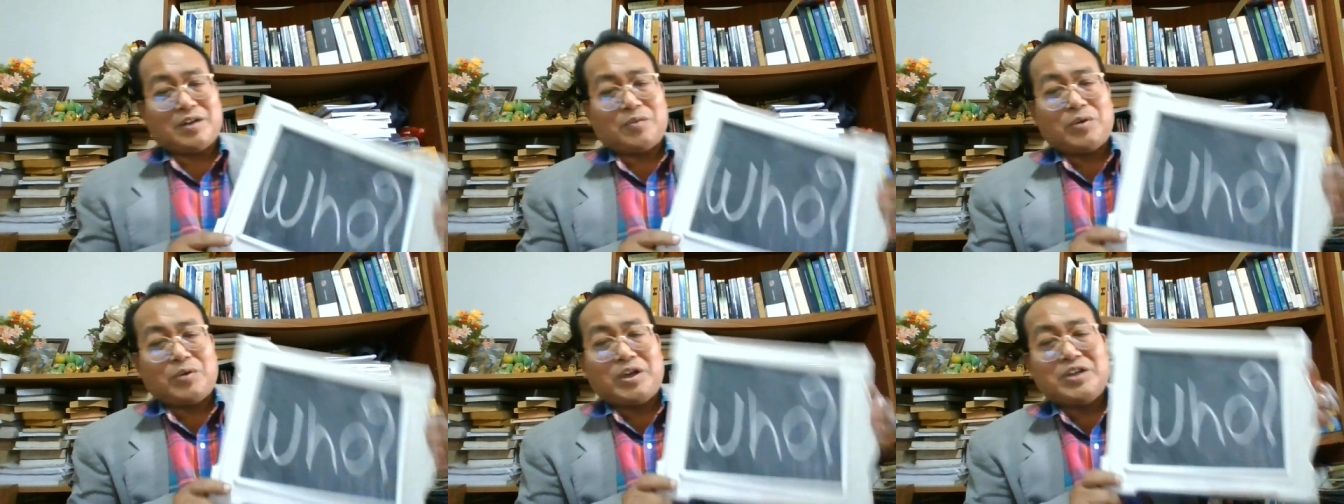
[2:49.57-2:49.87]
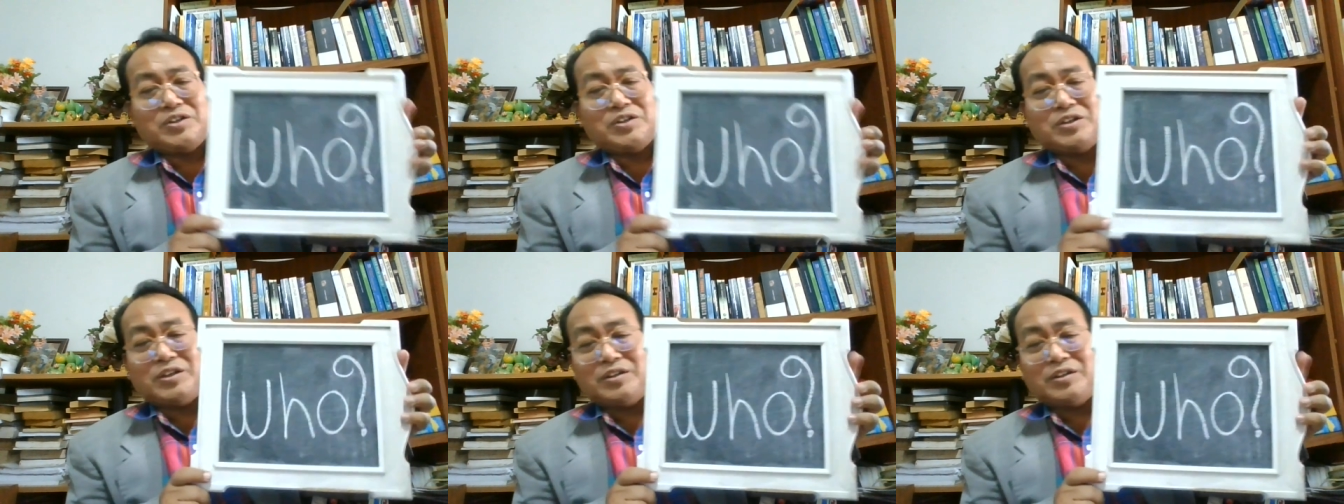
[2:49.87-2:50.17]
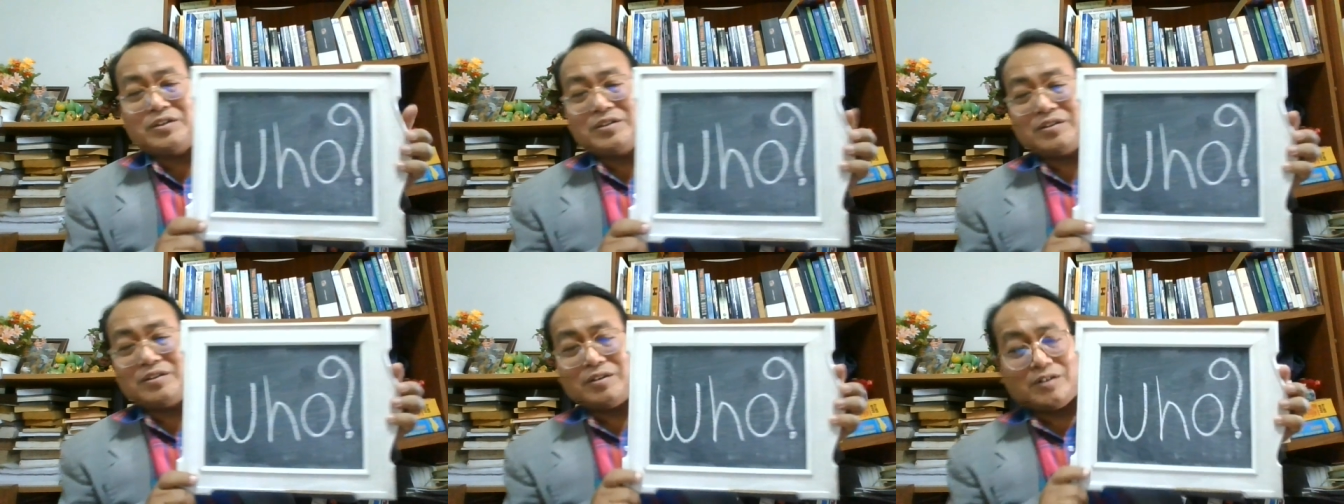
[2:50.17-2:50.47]

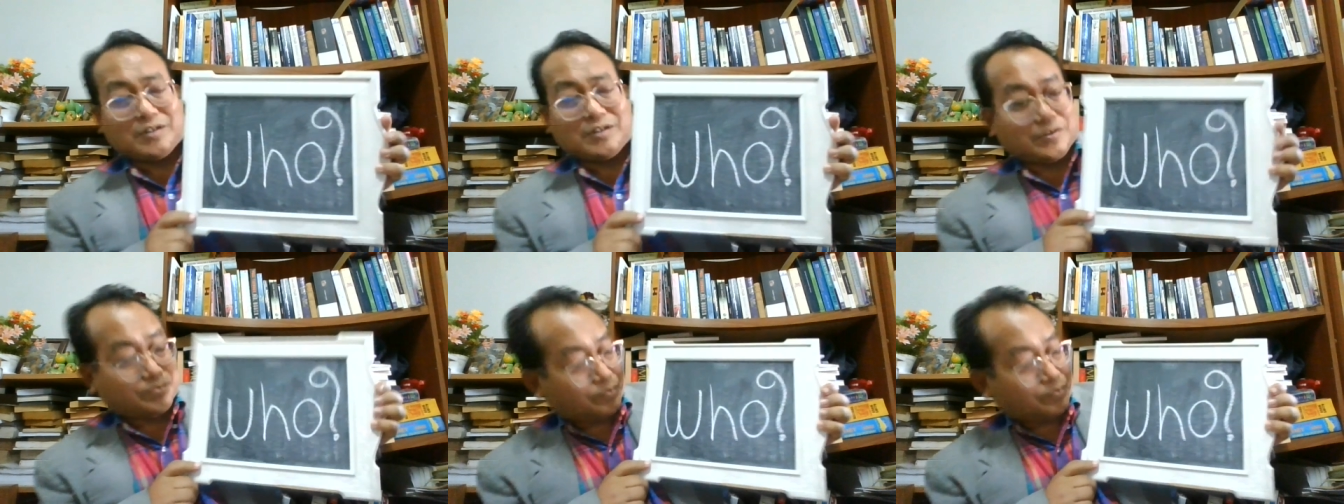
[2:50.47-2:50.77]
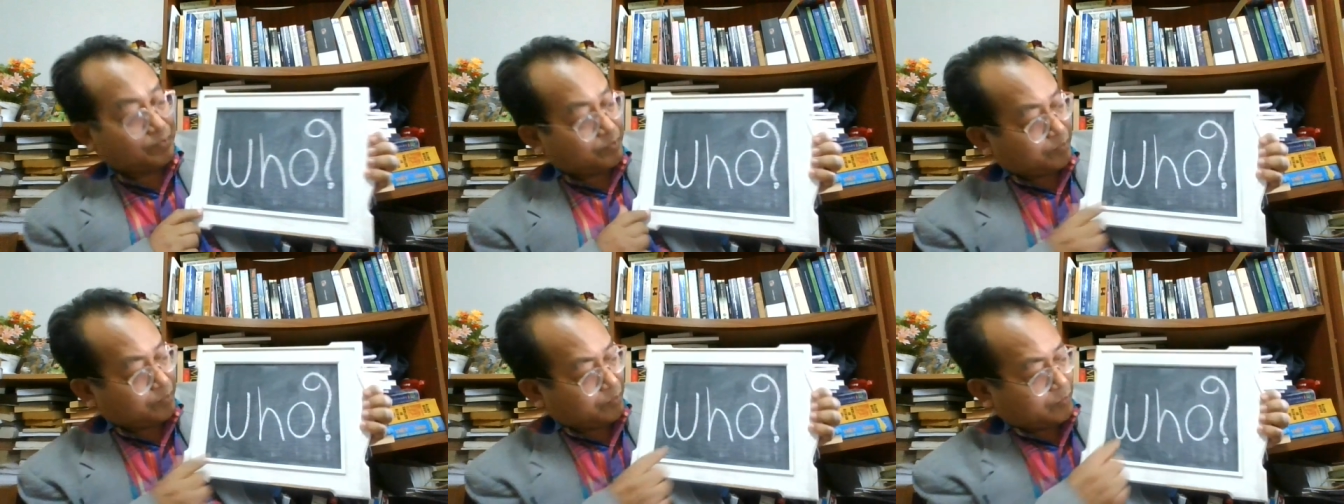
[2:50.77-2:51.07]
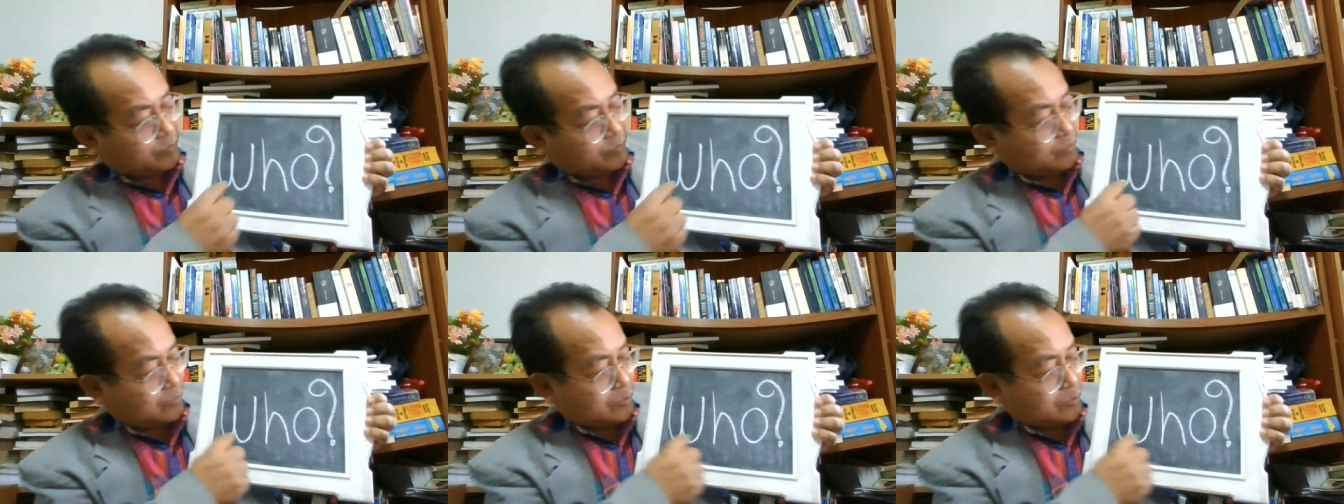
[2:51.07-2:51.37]
question of
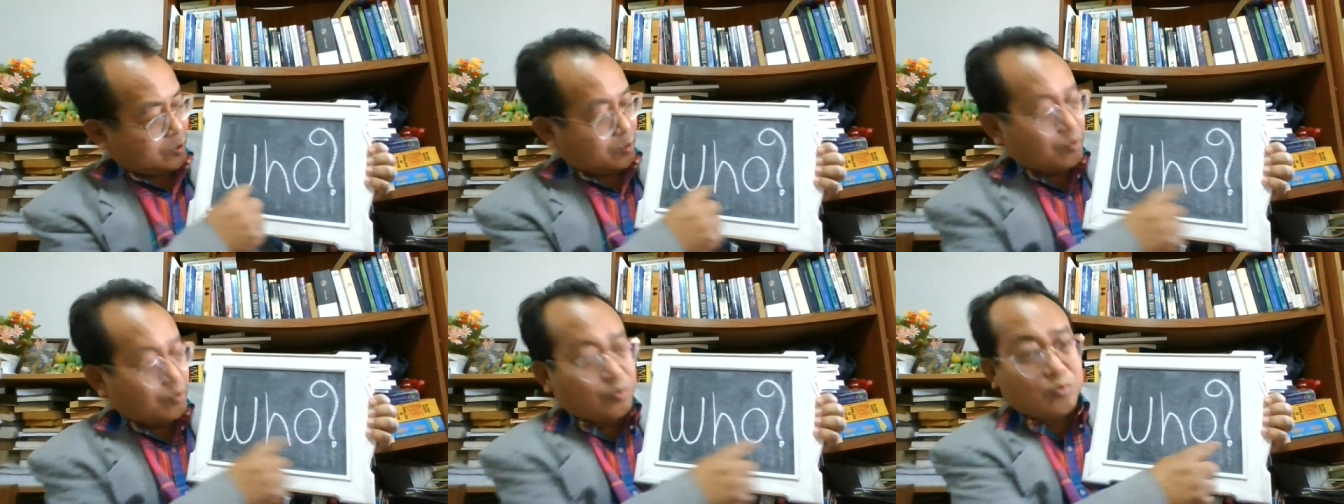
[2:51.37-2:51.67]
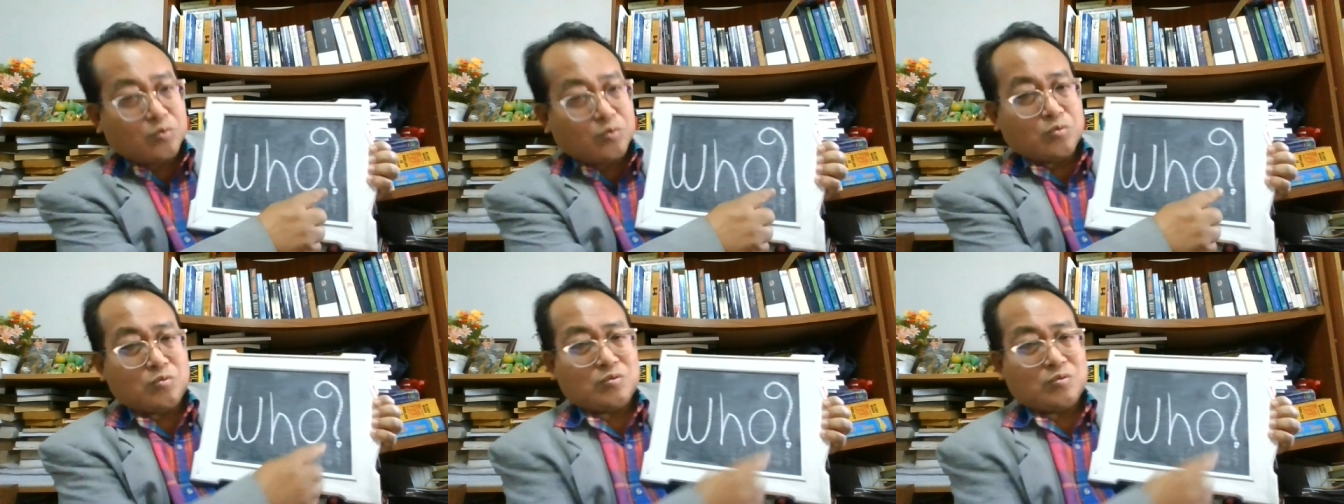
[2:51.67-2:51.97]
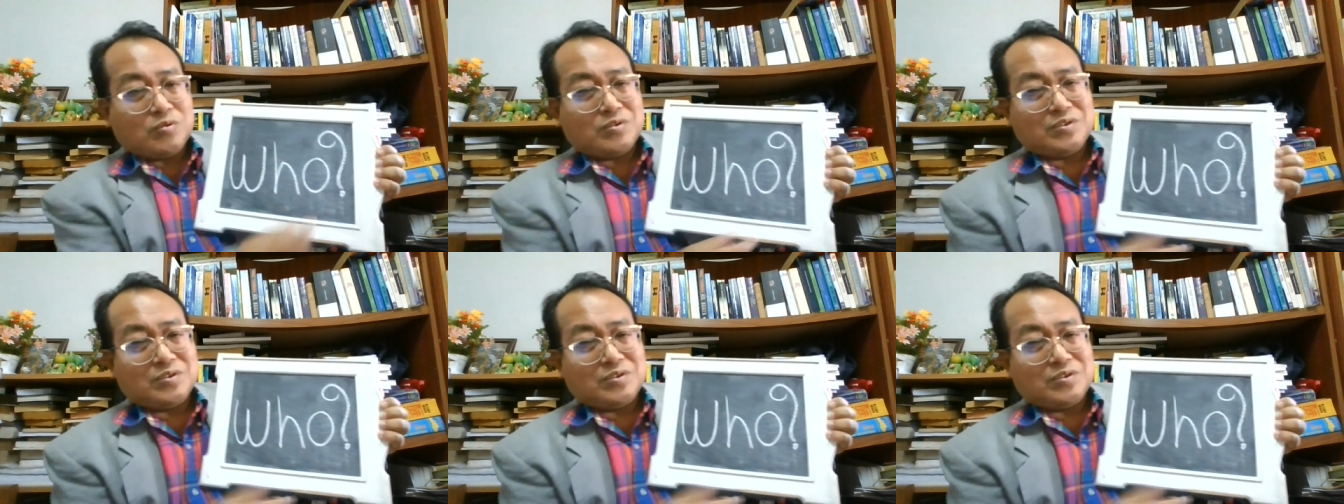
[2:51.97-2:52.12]
who,